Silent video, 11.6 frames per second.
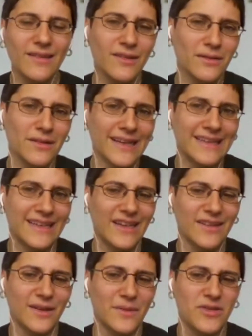so like the
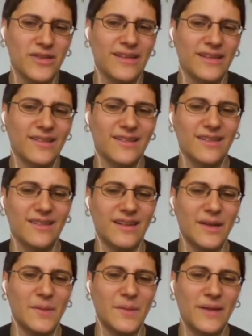other option is that
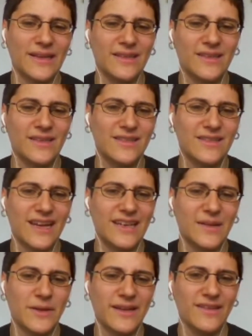um, like the
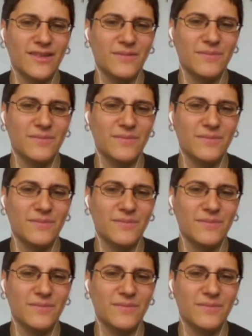tanning beds.